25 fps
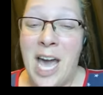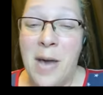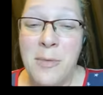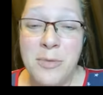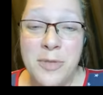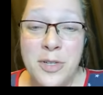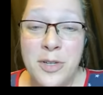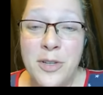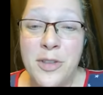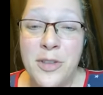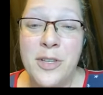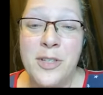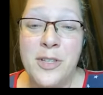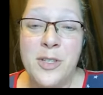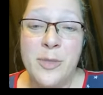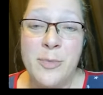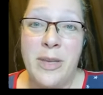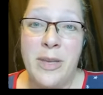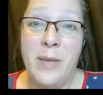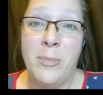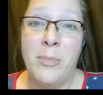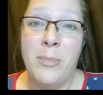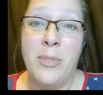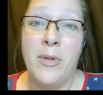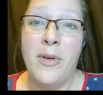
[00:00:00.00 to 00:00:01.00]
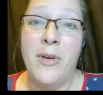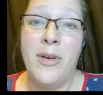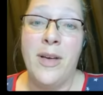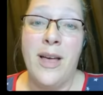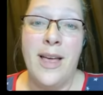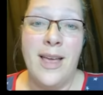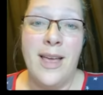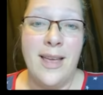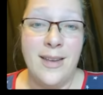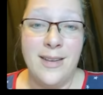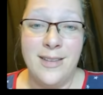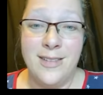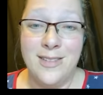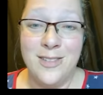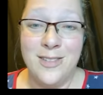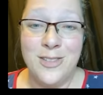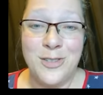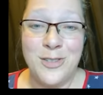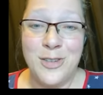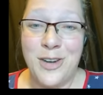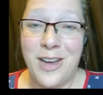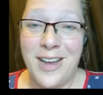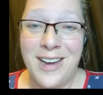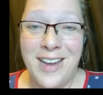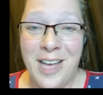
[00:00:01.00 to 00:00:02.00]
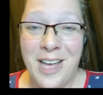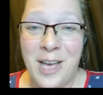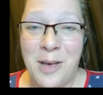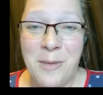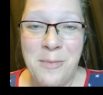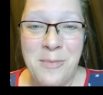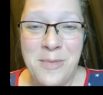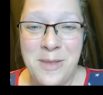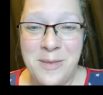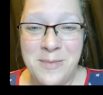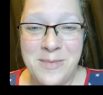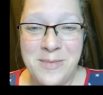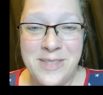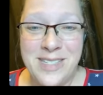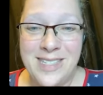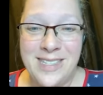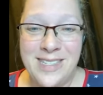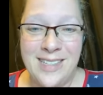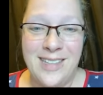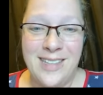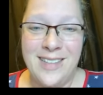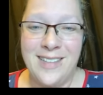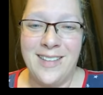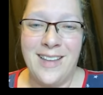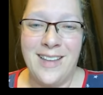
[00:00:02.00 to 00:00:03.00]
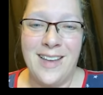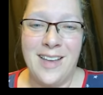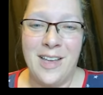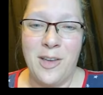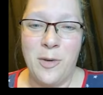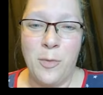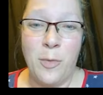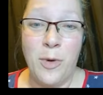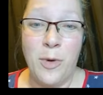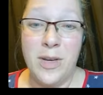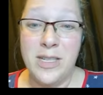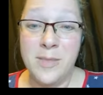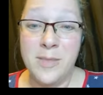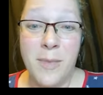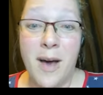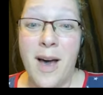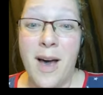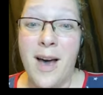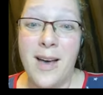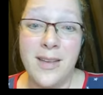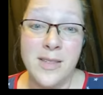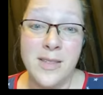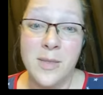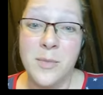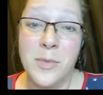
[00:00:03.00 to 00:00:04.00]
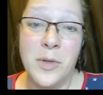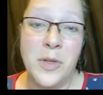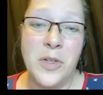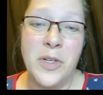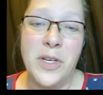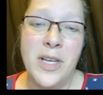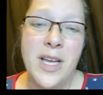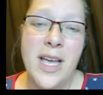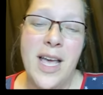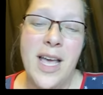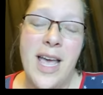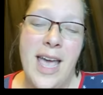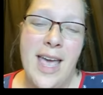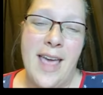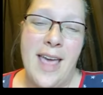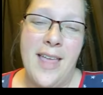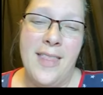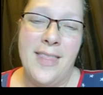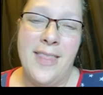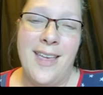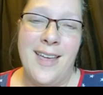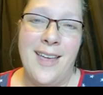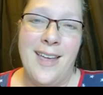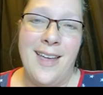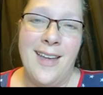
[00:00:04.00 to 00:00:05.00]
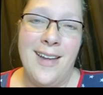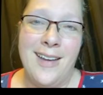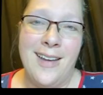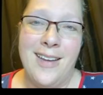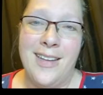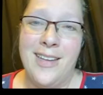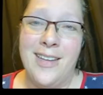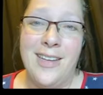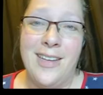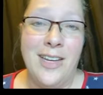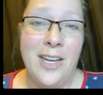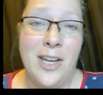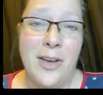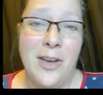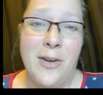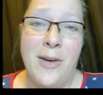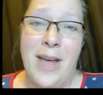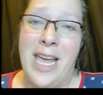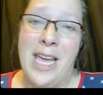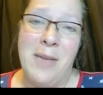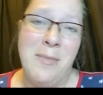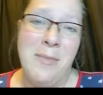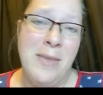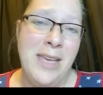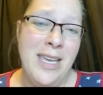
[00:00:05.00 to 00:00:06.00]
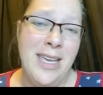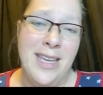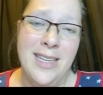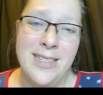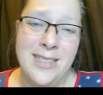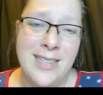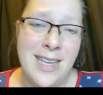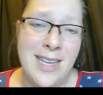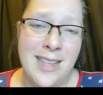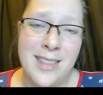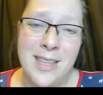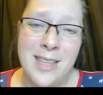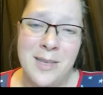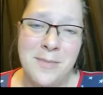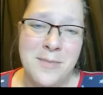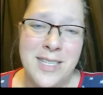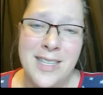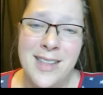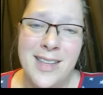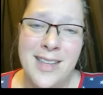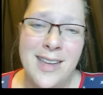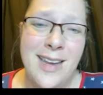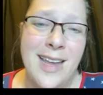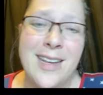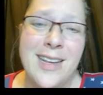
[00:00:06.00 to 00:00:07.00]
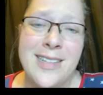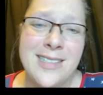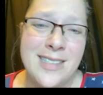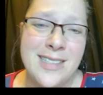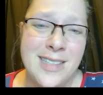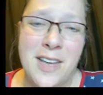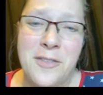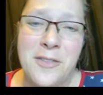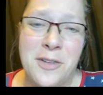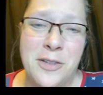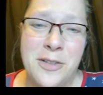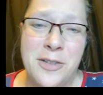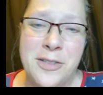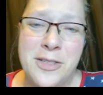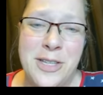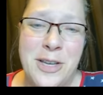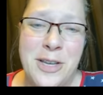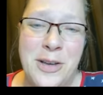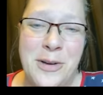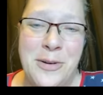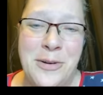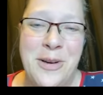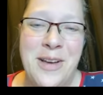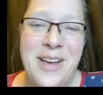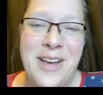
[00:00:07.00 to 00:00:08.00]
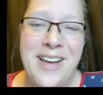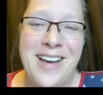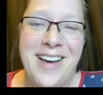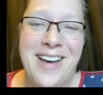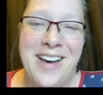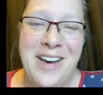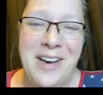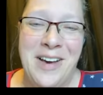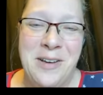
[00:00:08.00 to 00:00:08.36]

capture those people and try to help them see like what's possible and then you know amy can take them to the next level so